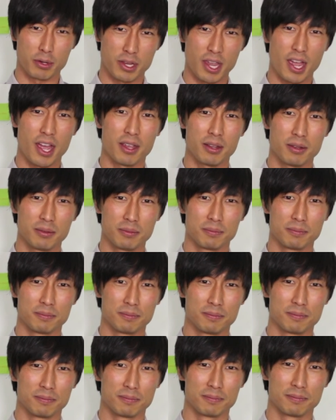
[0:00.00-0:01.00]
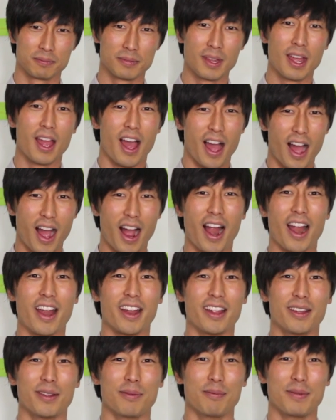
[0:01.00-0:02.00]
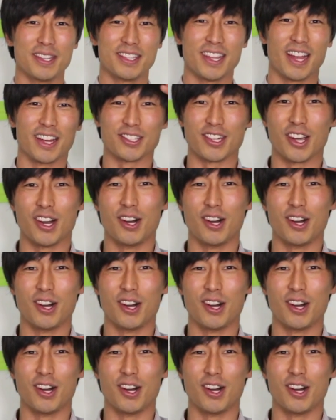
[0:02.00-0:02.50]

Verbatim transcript: okay? All right, peace out,